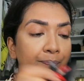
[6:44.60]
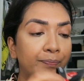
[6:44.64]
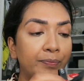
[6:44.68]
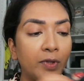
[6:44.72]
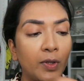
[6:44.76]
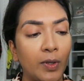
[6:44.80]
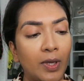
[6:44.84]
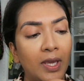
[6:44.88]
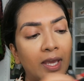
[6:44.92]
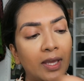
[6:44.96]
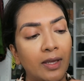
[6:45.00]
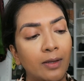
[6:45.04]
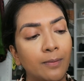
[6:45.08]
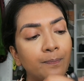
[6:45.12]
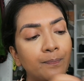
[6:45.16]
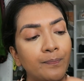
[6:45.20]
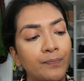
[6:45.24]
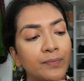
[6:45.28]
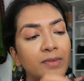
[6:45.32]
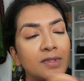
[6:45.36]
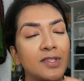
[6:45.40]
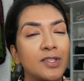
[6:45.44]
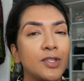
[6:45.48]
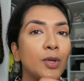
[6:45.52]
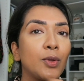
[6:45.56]
Okay,
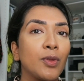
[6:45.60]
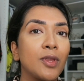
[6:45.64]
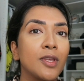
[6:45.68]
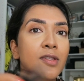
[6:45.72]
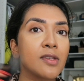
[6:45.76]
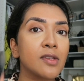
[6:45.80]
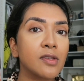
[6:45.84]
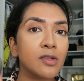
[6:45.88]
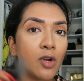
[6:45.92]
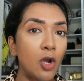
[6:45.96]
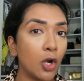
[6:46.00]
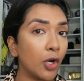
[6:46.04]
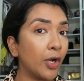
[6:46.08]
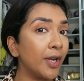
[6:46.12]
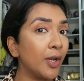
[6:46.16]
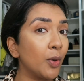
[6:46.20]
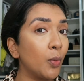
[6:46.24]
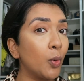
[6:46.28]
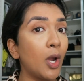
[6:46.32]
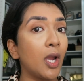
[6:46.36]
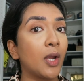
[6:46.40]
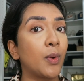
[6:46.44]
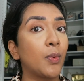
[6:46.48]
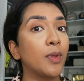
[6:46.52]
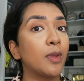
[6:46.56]
so this is not going to
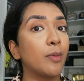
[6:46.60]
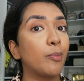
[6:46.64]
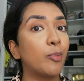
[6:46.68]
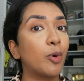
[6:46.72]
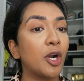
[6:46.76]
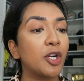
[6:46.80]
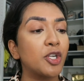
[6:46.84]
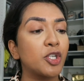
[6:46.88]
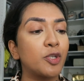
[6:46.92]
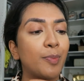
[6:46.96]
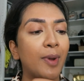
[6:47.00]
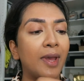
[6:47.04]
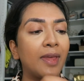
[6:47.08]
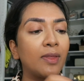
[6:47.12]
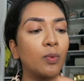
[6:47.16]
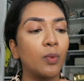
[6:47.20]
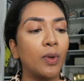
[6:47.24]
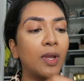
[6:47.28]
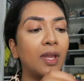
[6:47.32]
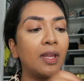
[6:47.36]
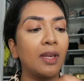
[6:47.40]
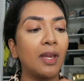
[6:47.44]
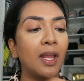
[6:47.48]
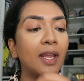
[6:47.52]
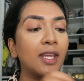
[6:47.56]
work with a brush, by the
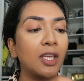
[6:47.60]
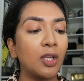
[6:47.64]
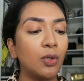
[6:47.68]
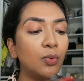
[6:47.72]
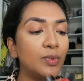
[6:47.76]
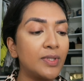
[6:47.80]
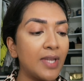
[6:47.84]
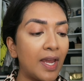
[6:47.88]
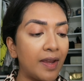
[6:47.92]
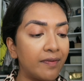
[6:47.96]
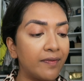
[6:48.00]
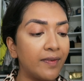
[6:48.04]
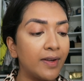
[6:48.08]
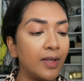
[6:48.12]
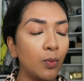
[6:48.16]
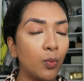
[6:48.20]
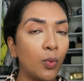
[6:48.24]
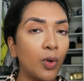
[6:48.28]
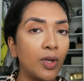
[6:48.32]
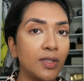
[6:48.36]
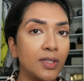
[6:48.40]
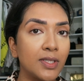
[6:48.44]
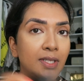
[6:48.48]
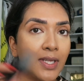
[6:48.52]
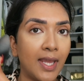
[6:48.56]
way. Like, you definitely
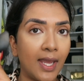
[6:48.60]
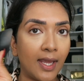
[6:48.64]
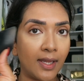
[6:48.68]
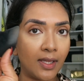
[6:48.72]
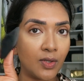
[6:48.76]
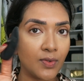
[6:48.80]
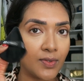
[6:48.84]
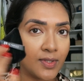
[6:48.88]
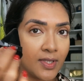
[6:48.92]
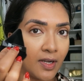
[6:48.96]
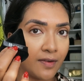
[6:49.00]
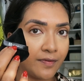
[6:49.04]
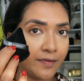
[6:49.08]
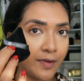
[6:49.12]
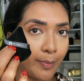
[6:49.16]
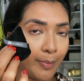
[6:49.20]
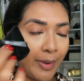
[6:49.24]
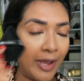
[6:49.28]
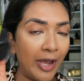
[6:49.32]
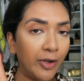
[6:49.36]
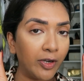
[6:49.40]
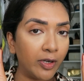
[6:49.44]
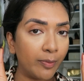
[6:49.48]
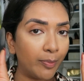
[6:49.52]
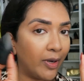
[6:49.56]
want to get yourself a
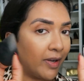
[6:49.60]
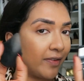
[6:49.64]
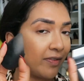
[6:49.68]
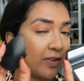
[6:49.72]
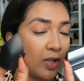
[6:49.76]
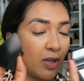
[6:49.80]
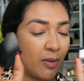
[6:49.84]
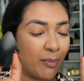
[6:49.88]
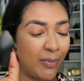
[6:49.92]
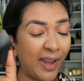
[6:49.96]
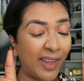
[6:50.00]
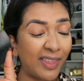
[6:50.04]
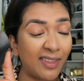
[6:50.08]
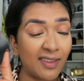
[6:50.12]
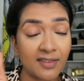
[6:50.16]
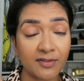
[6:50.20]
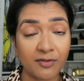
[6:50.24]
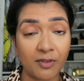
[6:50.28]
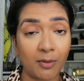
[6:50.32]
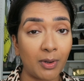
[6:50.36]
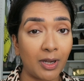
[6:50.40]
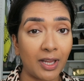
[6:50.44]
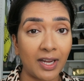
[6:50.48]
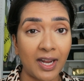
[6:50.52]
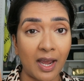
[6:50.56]
powder puff. You can buy these
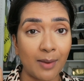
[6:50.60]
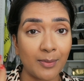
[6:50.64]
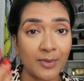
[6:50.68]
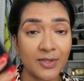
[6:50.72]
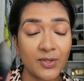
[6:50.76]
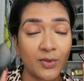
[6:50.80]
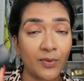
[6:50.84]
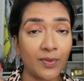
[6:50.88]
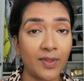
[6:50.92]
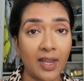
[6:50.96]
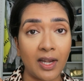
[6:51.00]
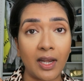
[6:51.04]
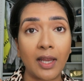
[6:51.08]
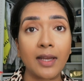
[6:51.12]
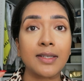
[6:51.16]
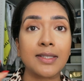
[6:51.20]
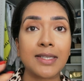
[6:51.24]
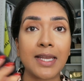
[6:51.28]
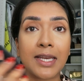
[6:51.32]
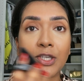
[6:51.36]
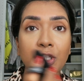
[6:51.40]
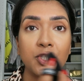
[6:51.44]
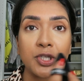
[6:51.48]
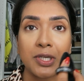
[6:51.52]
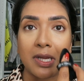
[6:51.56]
from like Amazon, they're like
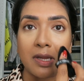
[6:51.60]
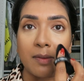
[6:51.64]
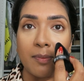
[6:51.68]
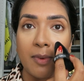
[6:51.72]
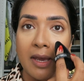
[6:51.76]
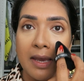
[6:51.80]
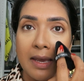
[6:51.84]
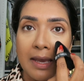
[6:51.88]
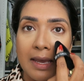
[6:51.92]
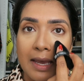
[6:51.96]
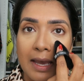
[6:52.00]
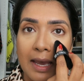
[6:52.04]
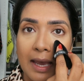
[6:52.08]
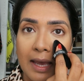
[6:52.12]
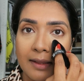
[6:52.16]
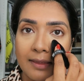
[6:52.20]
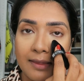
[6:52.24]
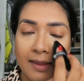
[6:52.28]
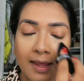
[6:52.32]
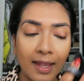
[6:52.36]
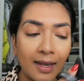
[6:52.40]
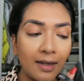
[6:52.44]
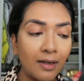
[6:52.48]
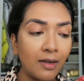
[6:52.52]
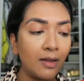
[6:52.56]
dead cheap. And
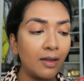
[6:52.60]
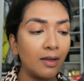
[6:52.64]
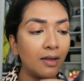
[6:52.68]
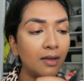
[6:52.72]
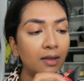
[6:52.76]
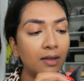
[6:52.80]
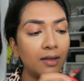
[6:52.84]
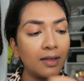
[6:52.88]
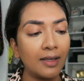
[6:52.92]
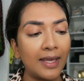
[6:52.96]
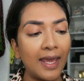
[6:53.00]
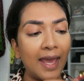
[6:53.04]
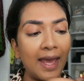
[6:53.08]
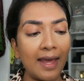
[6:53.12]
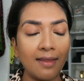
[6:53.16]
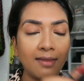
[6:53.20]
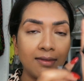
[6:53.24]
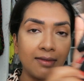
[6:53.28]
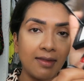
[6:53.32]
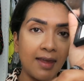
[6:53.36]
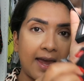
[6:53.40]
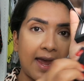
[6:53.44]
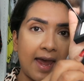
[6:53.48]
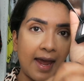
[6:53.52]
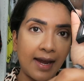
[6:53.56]
then
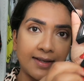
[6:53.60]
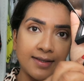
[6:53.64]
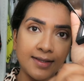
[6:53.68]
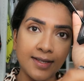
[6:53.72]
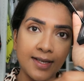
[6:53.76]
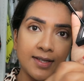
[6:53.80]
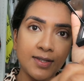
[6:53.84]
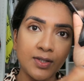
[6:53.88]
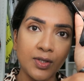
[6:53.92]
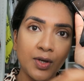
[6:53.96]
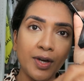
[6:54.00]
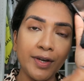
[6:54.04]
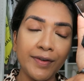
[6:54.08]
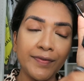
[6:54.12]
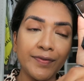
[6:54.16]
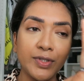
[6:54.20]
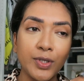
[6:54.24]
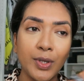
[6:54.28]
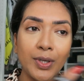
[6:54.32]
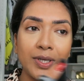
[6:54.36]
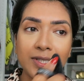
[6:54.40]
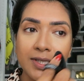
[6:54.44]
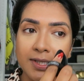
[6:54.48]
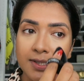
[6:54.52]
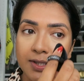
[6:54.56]
get the excess off so
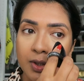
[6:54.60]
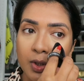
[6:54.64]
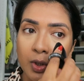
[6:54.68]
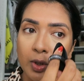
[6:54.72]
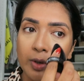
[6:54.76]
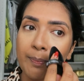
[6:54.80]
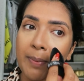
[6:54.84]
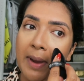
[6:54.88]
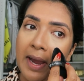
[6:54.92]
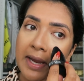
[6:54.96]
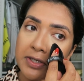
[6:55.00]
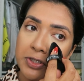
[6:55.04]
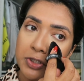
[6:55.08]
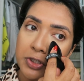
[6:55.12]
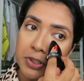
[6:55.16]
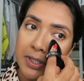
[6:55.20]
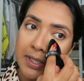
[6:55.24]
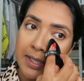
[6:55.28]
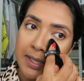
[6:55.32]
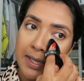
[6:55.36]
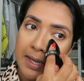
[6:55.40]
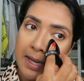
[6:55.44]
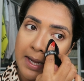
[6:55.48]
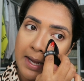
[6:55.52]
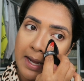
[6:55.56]
it doesn't look
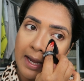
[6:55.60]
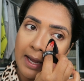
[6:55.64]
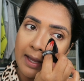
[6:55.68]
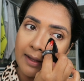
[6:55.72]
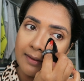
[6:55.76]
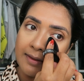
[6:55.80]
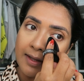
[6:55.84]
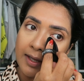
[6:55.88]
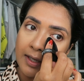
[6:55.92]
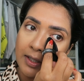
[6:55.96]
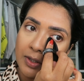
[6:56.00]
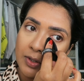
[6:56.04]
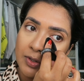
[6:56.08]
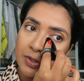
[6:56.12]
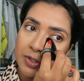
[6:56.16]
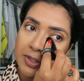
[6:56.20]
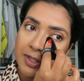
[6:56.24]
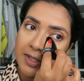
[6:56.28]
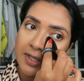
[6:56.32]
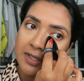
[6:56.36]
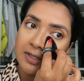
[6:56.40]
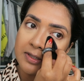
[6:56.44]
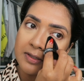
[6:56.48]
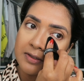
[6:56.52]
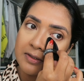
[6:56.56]
patchy, and then you
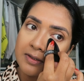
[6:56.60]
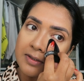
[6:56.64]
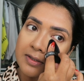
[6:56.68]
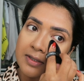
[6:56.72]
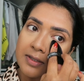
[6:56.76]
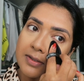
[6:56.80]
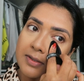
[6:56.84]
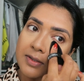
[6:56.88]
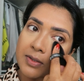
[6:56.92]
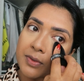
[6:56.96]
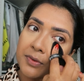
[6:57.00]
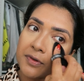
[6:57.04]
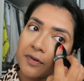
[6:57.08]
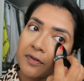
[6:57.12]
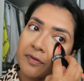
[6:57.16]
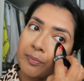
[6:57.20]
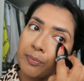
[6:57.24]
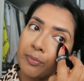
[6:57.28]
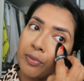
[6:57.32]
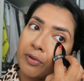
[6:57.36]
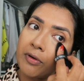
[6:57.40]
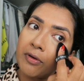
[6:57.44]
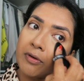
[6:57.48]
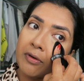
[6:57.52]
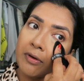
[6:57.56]
just sort of
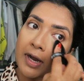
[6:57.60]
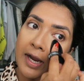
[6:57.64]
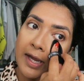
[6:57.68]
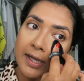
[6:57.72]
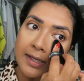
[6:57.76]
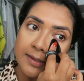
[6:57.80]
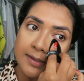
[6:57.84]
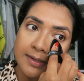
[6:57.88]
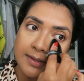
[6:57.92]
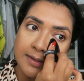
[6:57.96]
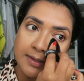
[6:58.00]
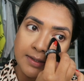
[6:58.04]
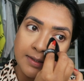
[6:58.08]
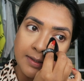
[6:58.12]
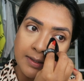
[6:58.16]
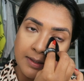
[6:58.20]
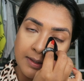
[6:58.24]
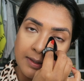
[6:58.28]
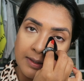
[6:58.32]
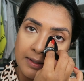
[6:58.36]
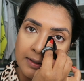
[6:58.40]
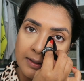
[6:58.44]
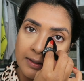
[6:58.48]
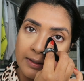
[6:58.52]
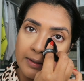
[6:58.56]
press
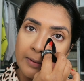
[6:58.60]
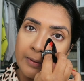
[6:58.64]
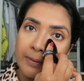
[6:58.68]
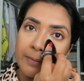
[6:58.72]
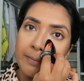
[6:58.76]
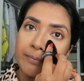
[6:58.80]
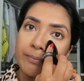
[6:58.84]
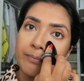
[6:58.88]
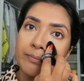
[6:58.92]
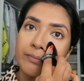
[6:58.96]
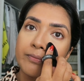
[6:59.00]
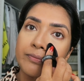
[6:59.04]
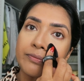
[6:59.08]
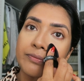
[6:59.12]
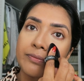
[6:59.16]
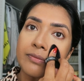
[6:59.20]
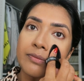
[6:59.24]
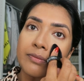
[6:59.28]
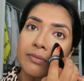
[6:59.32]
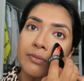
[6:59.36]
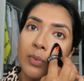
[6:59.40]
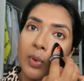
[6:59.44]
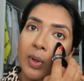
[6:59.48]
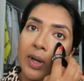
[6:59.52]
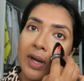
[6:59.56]

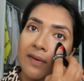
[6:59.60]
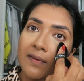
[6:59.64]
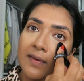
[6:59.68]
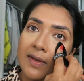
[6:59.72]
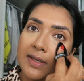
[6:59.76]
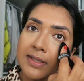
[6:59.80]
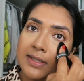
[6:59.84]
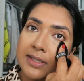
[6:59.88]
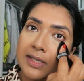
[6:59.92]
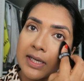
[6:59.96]
whatever's